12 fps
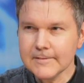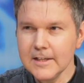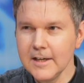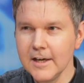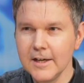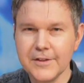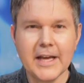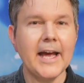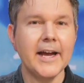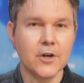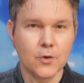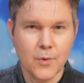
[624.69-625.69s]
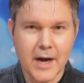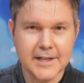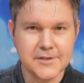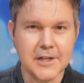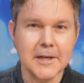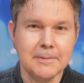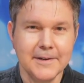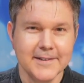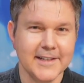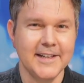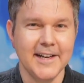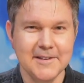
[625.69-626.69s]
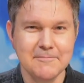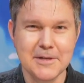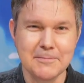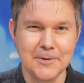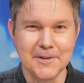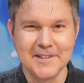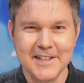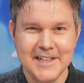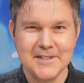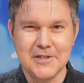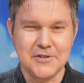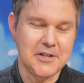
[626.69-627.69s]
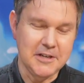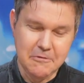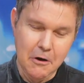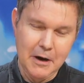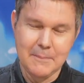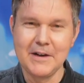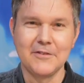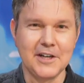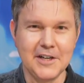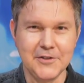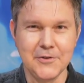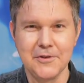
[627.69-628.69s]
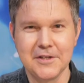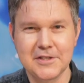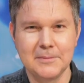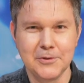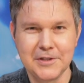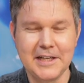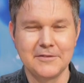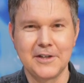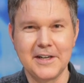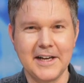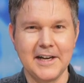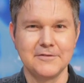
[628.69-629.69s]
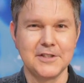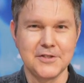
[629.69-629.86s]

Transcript: anger rise up, and people just say, "No, I'm never going to do this. I'm only ever going to have